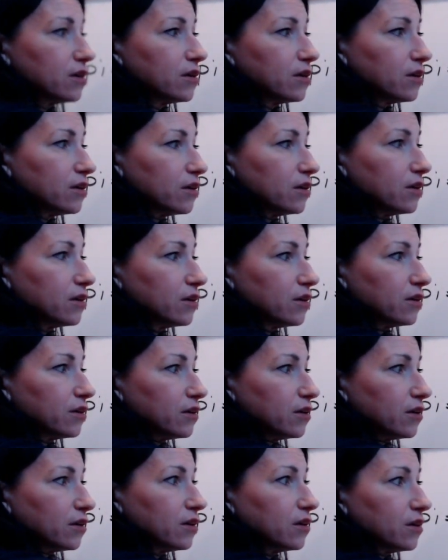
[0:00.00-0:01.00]
Both.
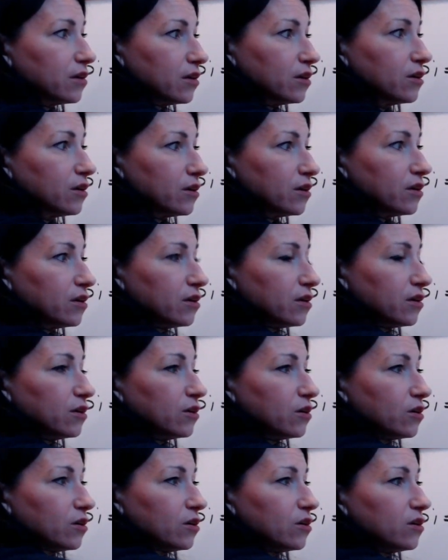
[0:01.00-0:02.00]

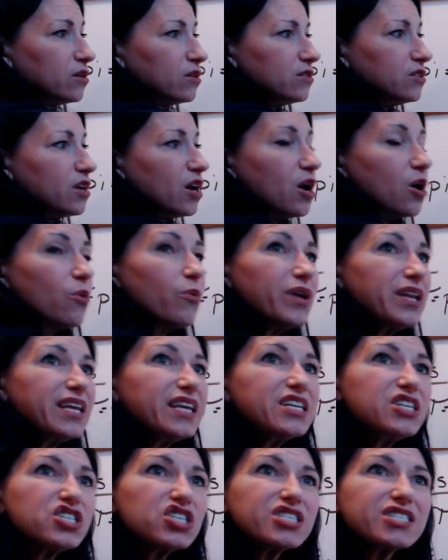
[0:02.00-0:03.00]
No, we
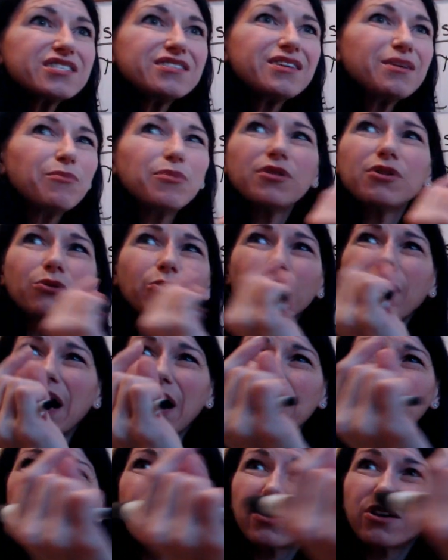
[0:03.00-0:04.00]
didn't just nibble
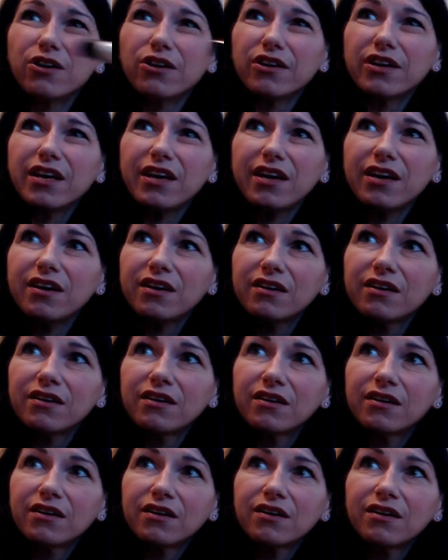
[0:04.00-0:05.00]
around the cookie. No,
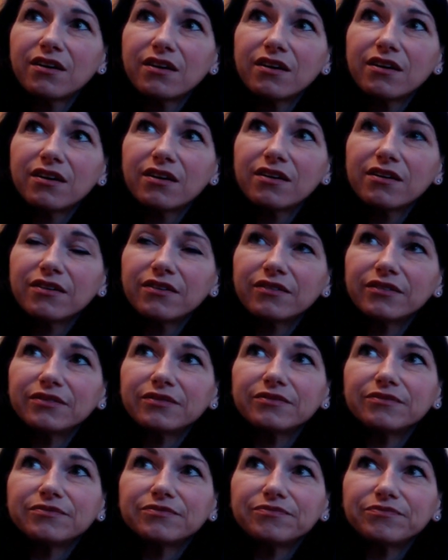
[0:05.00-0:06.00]
both because you're
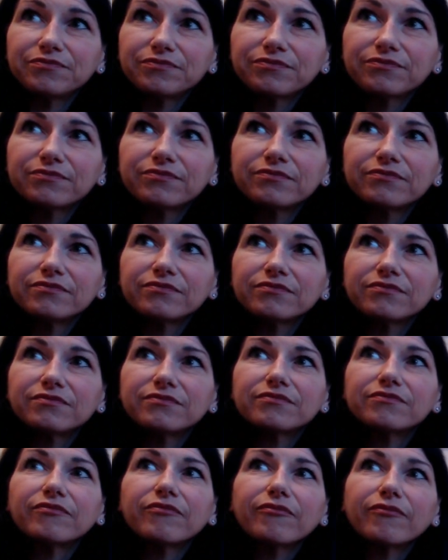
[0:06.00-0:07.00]
eating the
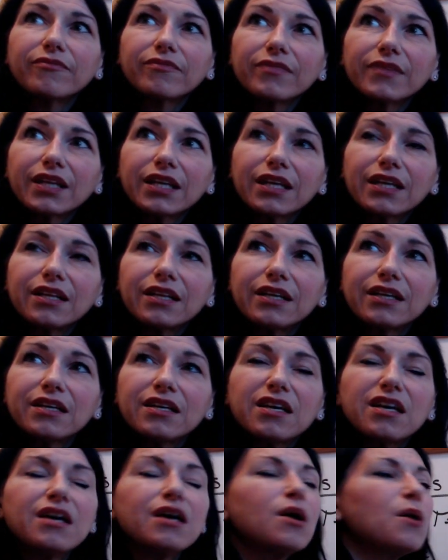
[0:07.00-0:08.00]
outside and the
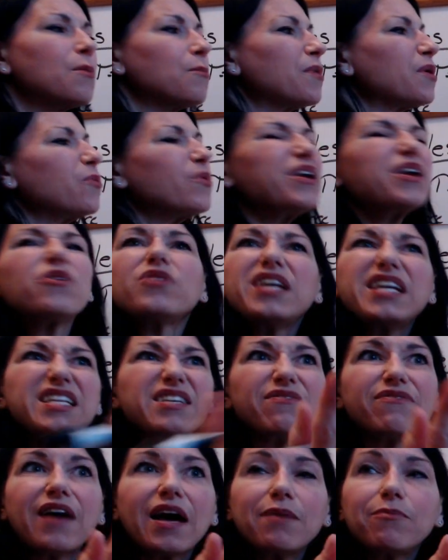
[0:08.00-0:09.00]
Exactly. But we don't need to find